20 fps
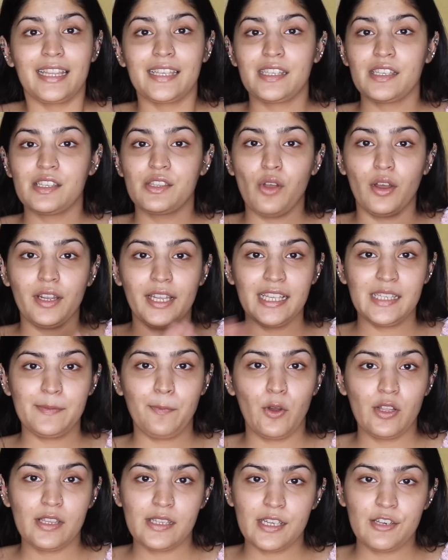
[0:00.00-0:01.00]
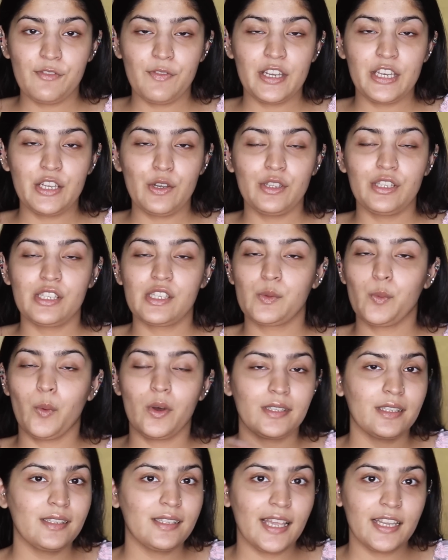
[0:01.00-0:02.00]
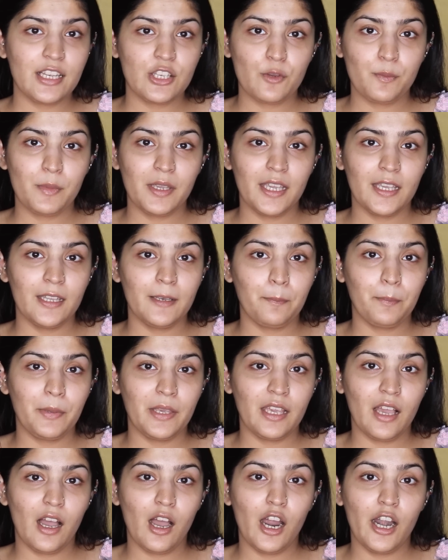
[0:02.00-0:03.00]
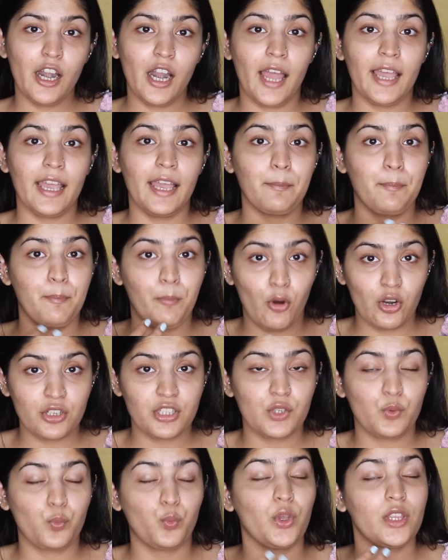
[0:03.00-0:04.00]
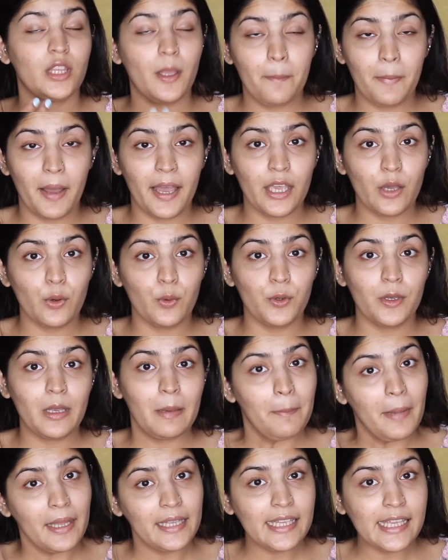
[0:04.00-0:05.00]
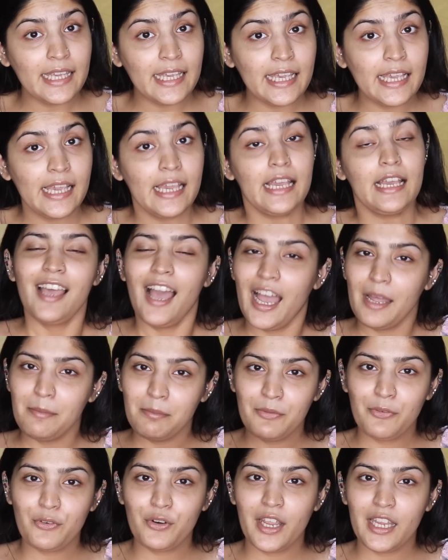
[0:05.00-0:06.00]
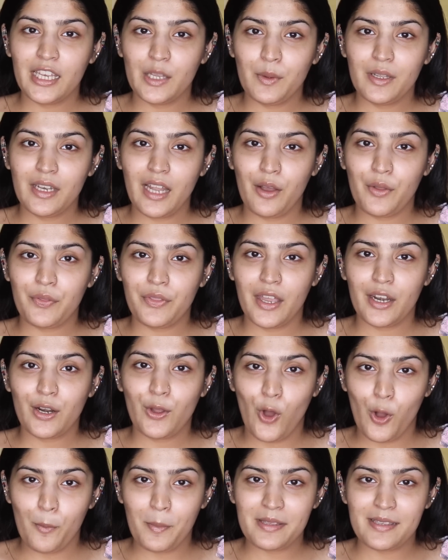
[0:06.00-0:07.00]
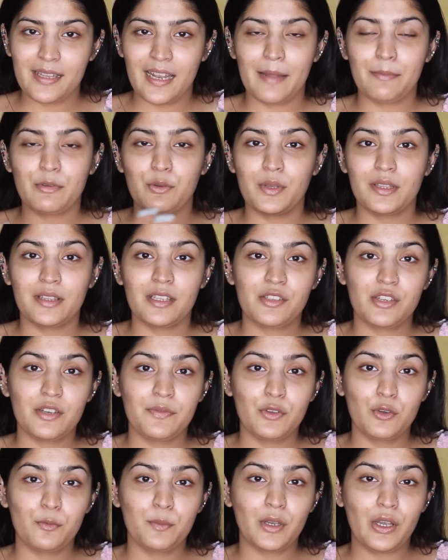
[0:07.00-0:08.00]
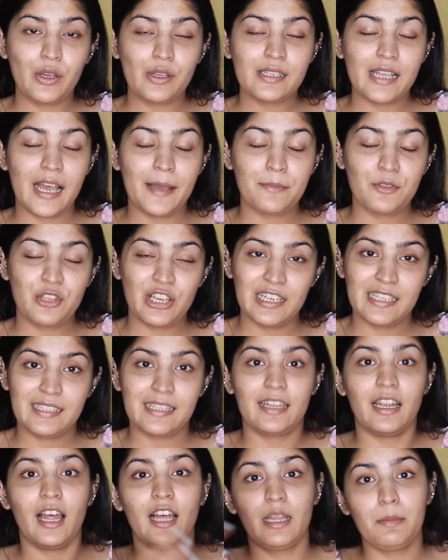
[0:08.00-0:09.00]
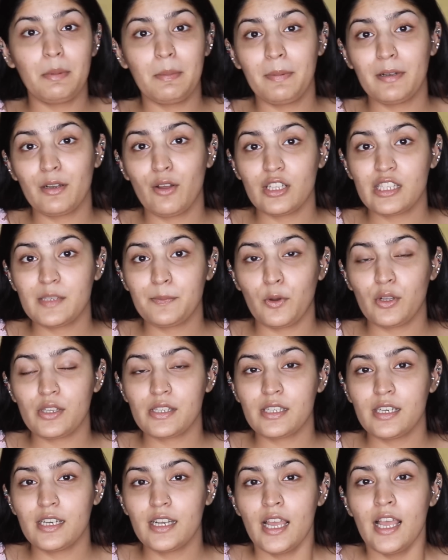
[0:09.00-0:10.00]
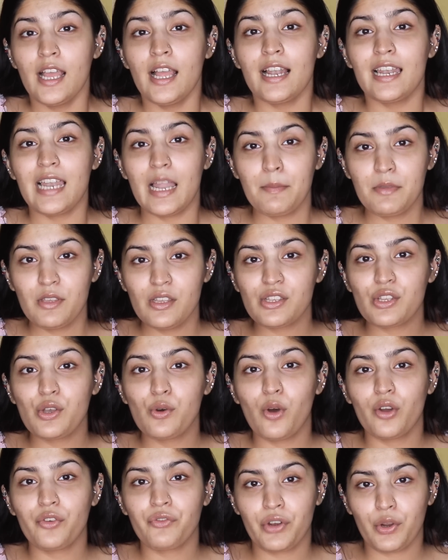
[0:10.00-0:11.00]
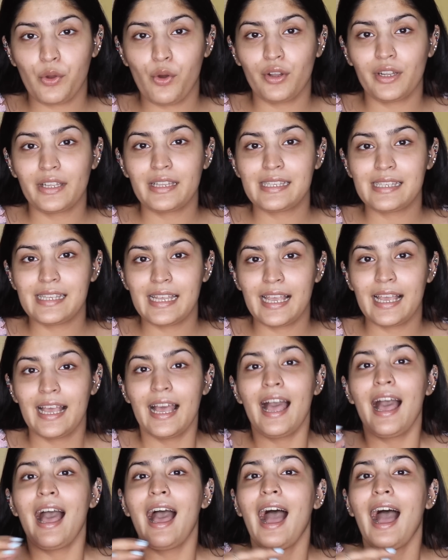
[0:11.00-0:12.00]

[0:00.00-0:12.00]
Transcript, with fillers: This is not a sponsored video. This wasn't sent to me in PR. I bought it with my own money. And before anyone out there comments that I'm doing this review because I'm jealous that other people got sponsored, let me just go on record and say